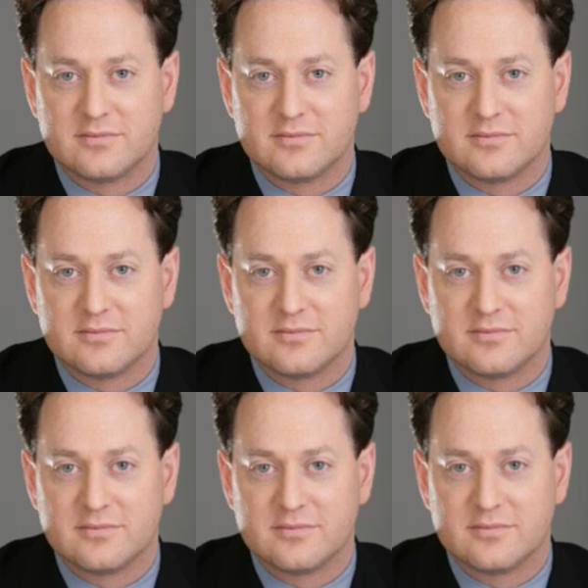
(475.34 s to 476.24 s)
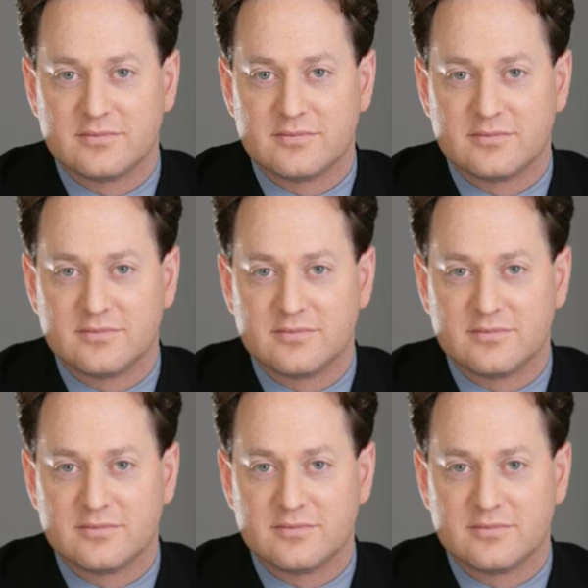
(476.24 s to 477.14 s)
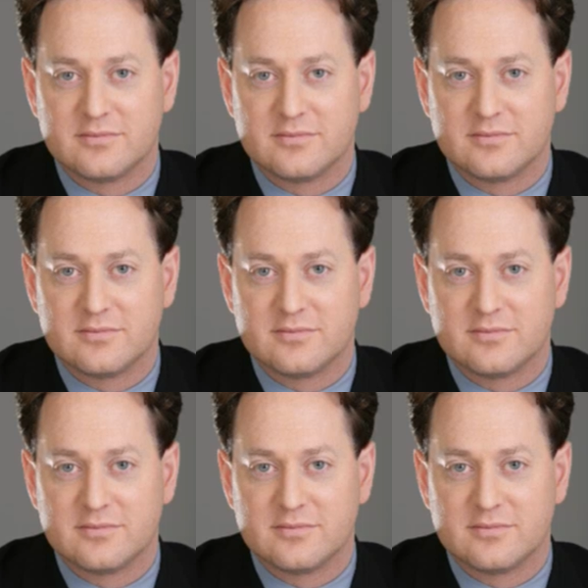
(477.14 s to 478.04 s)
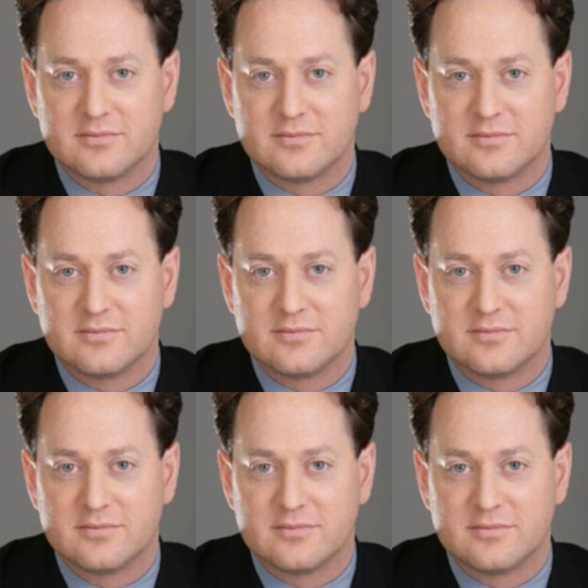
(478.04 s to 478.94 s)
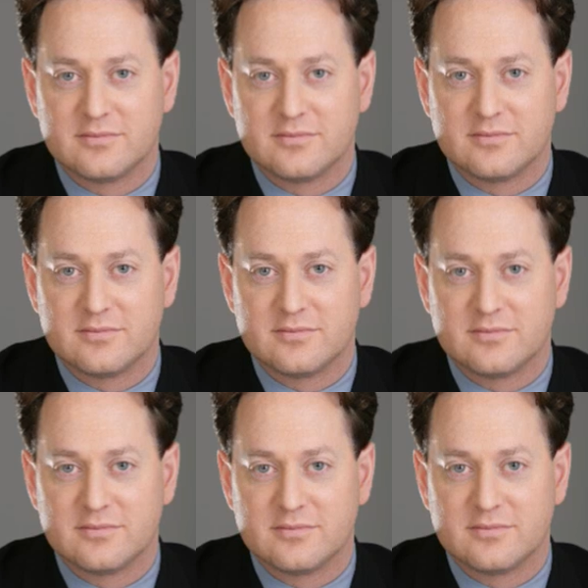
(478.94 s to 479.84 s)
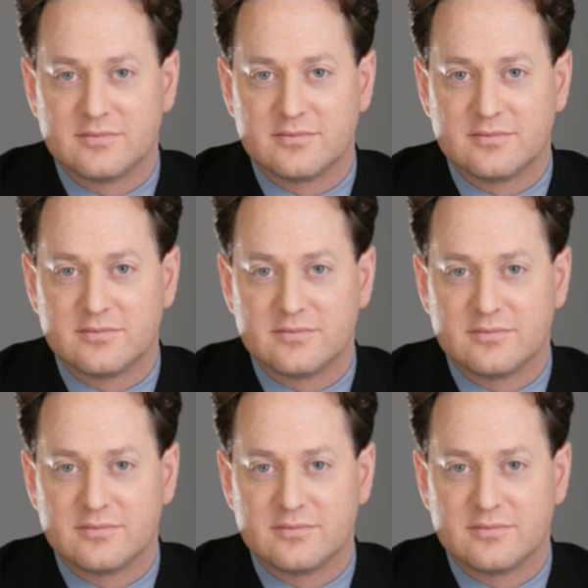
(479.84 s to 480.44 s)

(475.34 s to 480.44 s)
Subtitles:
(silent)